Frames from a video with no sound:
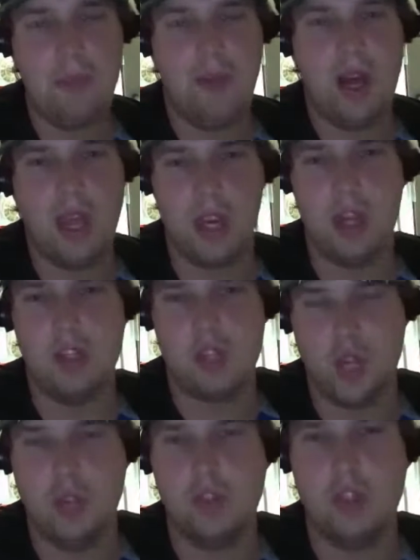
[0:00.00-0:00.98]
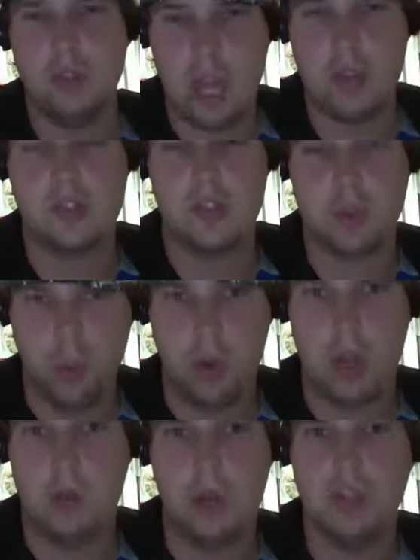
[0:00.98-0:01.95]
my NHL
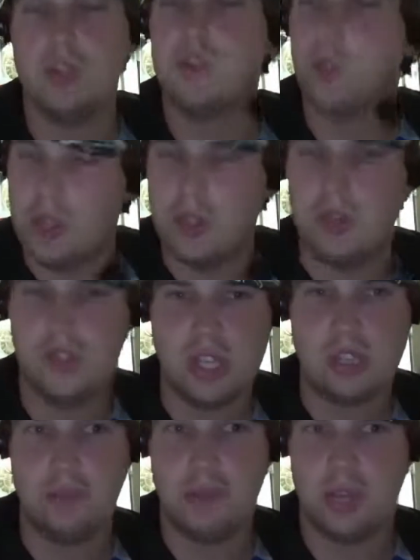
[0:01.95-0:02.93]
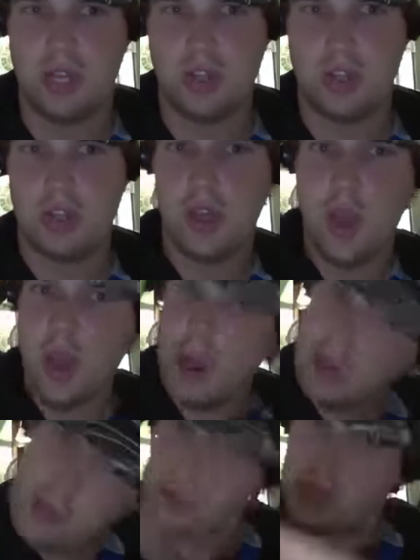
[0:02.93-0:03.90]
2021-22 season predictions.
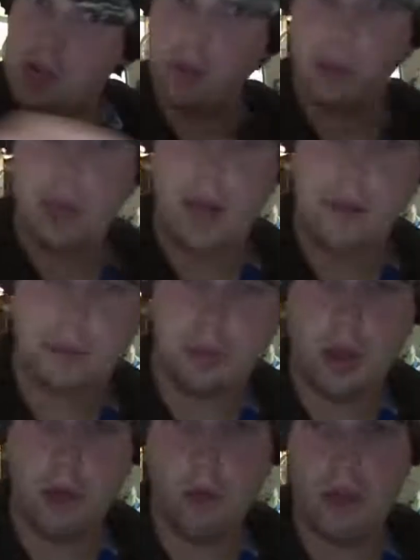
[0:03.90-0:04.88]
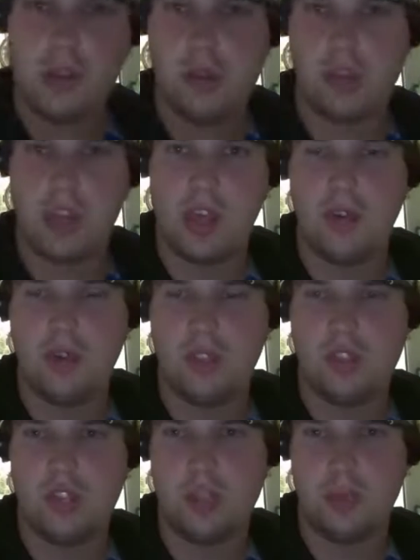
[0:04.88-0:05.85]
Let me know in the comments below what you think of the
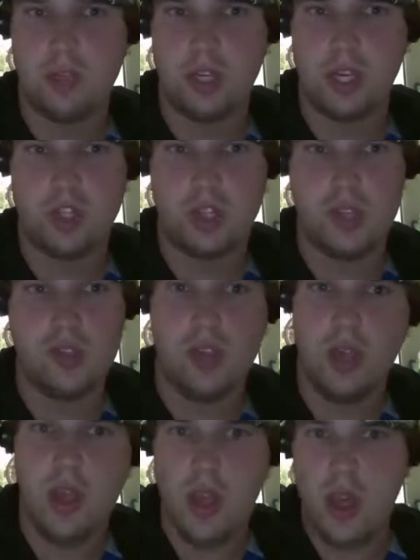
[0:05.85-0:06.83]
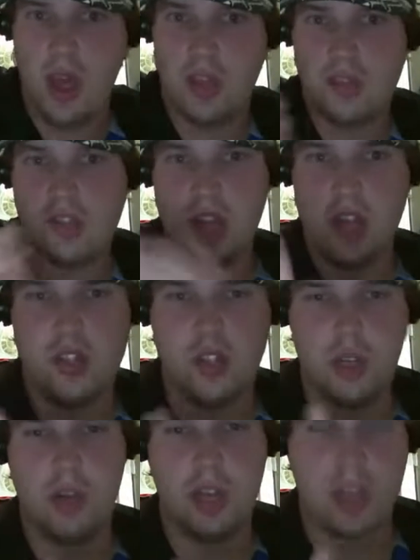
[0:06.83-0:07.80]
season predictions. And stay
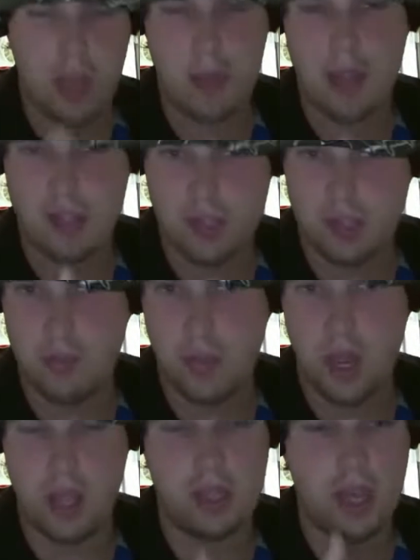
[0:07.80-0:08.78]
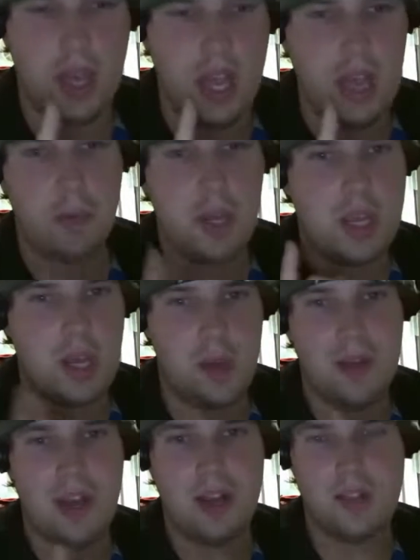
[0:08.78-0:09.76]
tuned. I got my hate week
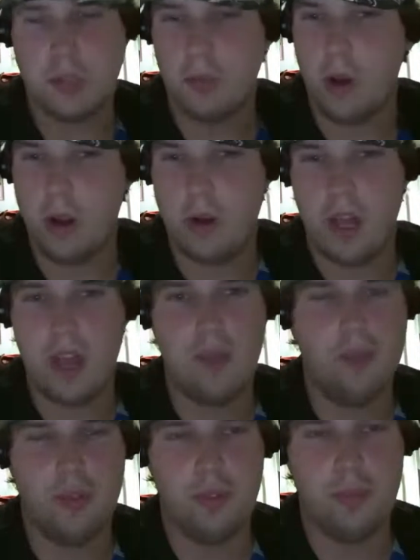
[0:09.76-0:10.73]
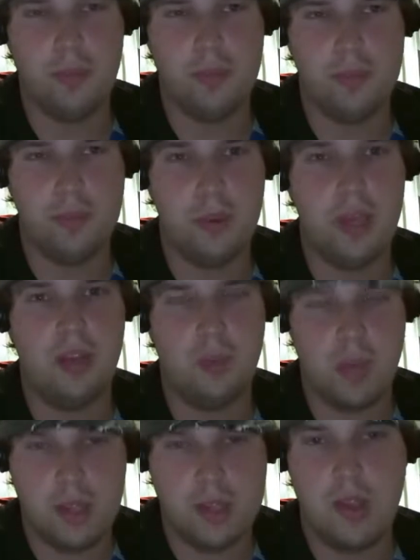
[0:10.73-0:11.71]
coming out tomorrow night for the
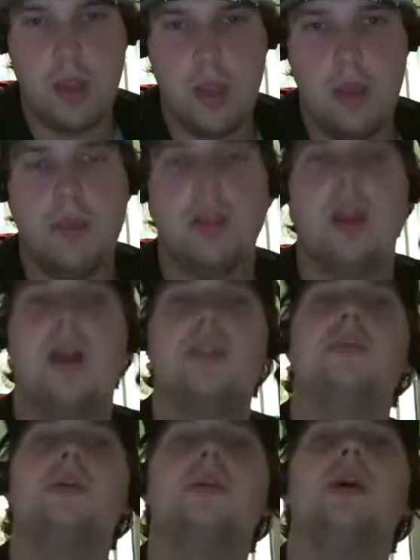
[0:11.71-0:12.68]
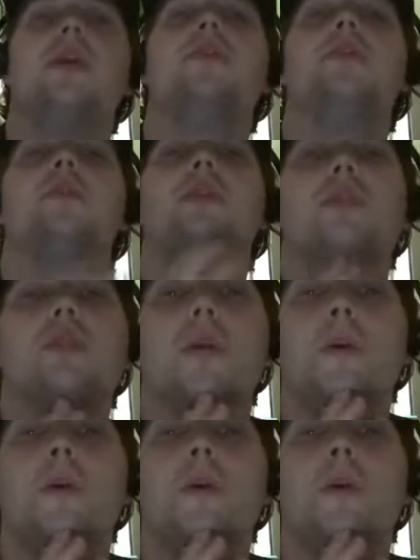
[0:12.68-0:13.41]
Penguins. God damn it, not Penguins.